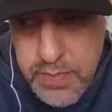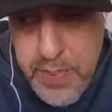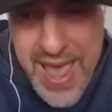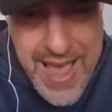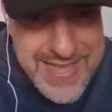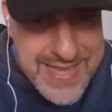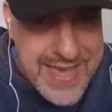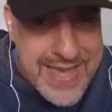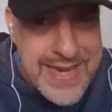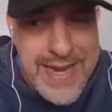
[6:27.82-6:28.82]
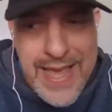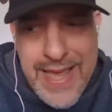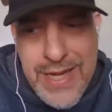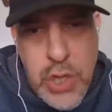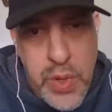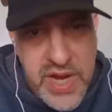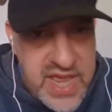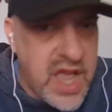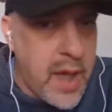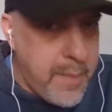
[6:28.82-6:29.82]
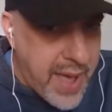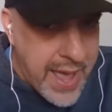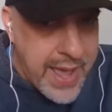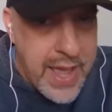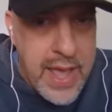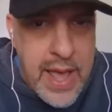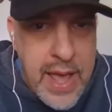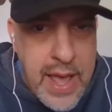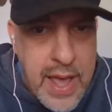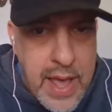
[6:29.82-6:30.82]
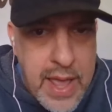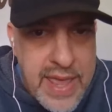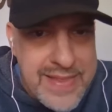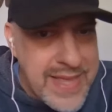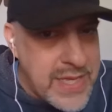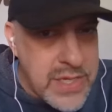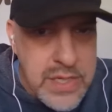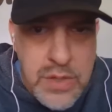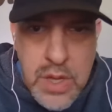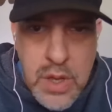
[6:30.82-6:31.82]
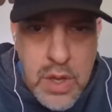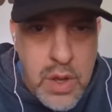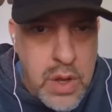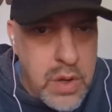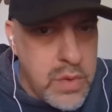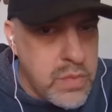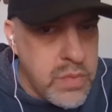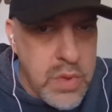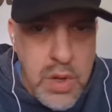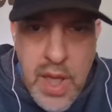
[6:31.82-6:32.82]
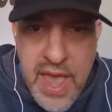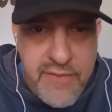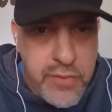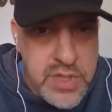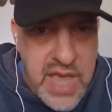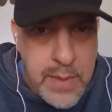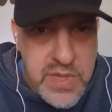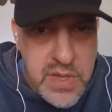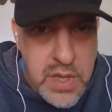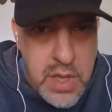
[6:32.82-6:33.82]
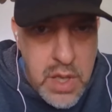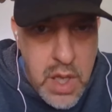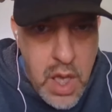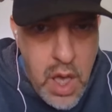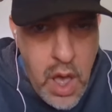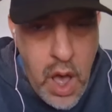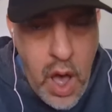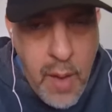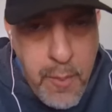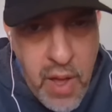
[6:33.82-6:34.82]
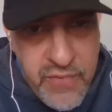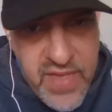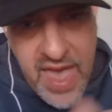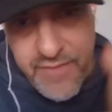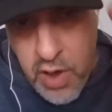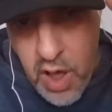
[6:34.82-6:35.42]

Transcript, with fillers: patsy and, and tony d come by uh, at least uh, a handful of times a month to have